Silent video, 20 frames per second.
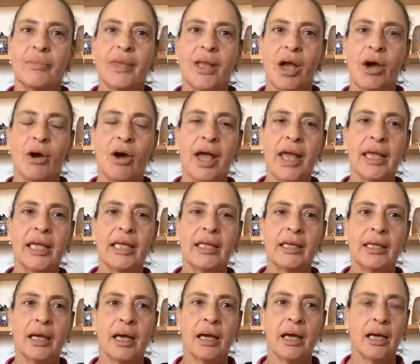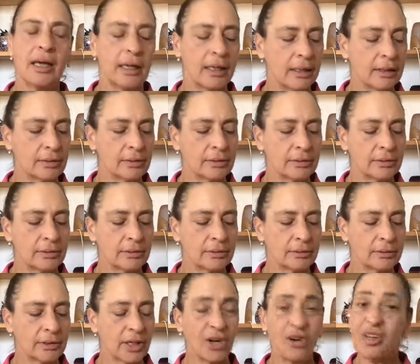I
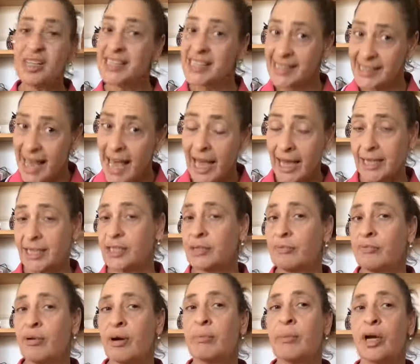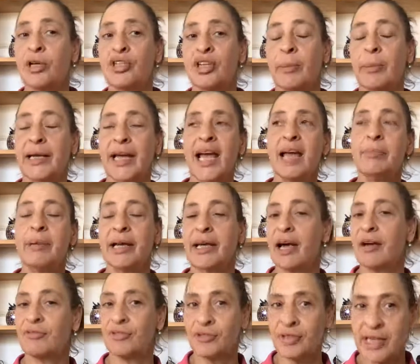got sacked from my job. I came back
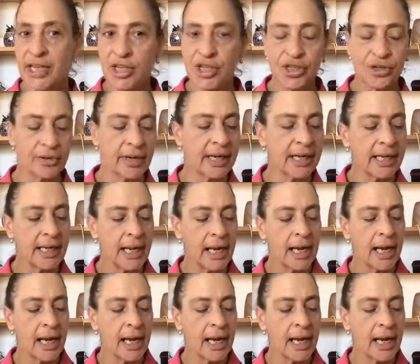after an injury